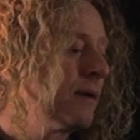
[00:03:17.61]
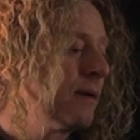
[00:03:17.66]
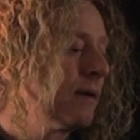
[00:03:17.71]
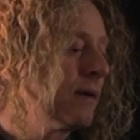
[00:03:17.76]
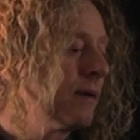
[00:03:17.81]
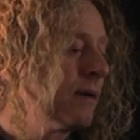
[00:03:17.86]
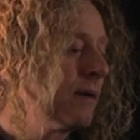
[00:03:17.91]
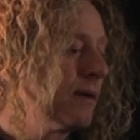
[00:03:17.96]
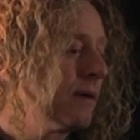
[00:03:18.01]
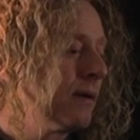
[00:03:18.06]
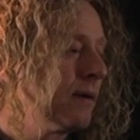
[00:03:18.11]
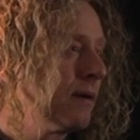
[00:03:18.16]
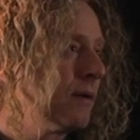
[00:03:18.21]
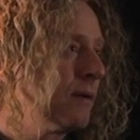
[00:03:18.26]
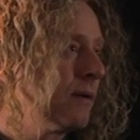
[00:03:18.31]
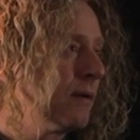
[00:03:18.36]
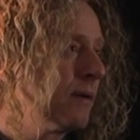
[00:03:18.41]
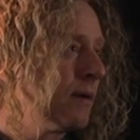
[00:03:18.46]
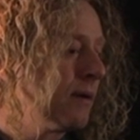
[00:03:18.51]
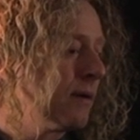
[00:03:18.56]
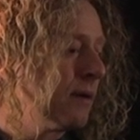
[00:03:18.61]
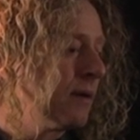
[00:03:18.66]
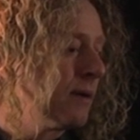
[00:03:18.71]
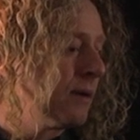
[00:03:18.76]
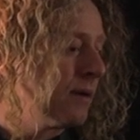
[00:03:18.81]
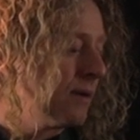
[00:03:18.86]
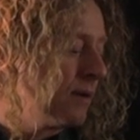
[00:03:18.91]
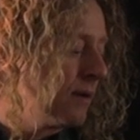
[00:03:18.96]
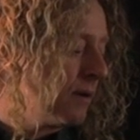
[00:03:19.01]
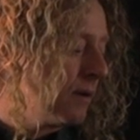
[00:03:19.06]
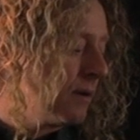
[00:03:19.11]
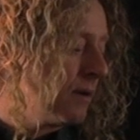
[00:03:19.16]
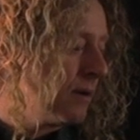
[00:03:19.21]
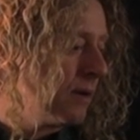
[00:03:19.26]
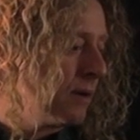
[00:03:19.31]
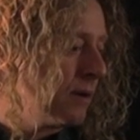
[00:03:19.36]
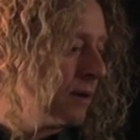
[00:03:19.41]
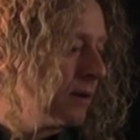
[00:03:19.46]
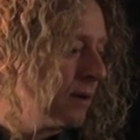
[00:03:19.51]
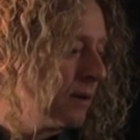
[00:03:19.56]

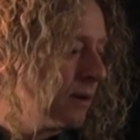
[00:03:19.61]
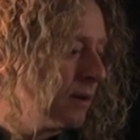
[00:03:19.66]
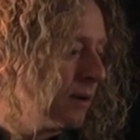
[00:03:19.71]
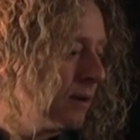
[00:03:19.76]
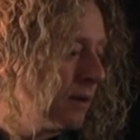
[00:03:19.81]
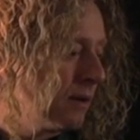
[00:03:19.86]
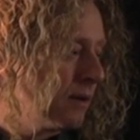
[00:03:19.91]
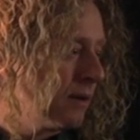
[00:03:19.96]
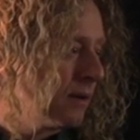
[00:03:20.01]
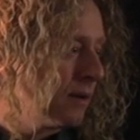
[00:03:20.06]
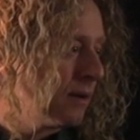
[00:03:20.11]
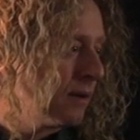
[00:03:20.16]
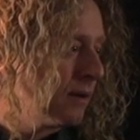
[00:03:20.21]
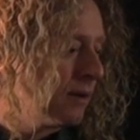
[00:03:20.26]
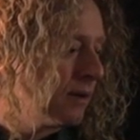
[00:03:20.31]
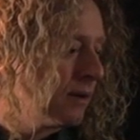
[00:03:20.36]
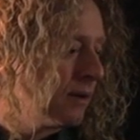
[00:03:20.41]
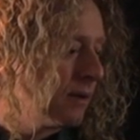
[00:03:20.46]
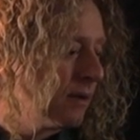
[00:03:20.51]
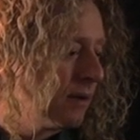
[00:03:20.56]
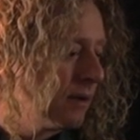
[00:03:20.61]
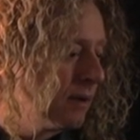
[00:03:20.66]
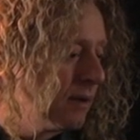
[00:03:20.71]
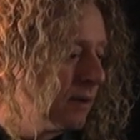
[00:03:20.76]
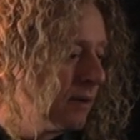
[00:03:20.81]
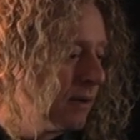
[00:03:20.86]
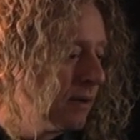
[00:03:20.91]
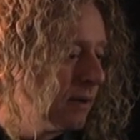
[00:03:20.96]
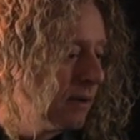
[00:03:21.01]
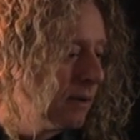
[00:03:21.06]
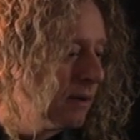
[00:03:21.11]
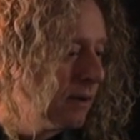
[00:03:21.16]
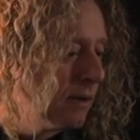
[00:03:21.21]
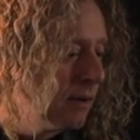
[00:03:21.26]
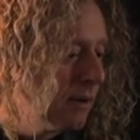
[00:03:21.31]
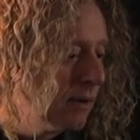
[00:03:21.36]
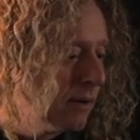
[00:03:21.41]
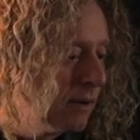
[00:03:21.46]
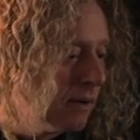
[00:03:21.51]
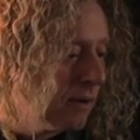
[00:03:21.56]

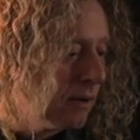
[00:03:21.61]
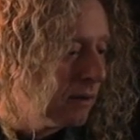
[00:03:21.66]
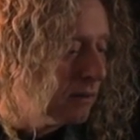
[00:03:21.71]
(silent)